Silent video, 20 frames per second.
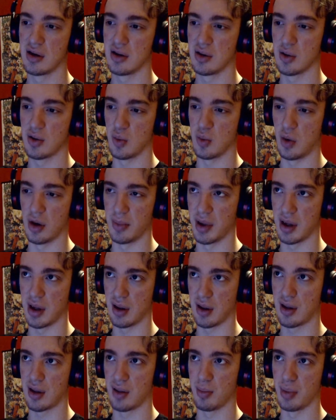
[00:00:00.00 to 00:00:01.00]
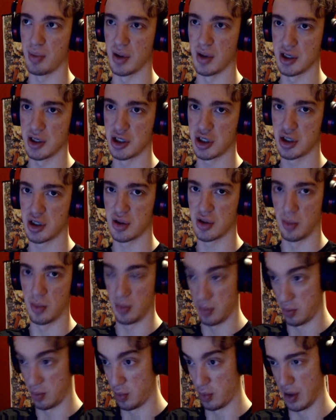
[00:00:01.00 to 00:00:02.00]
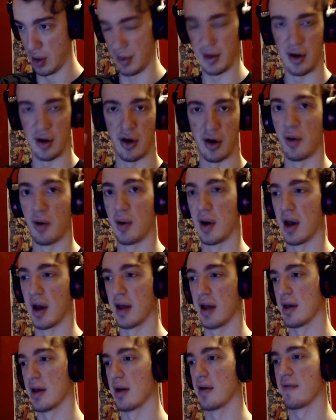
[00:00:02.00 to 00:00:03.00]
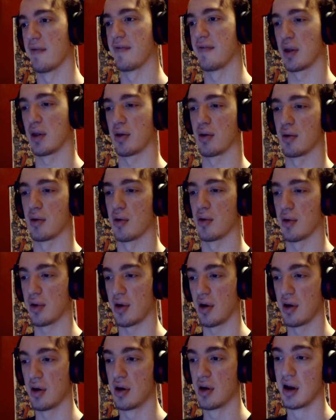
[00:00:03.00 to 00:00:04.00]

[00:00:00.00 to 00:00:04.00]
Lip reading: One Piece, Bleach, Re Zero, and then Fist of the North Star.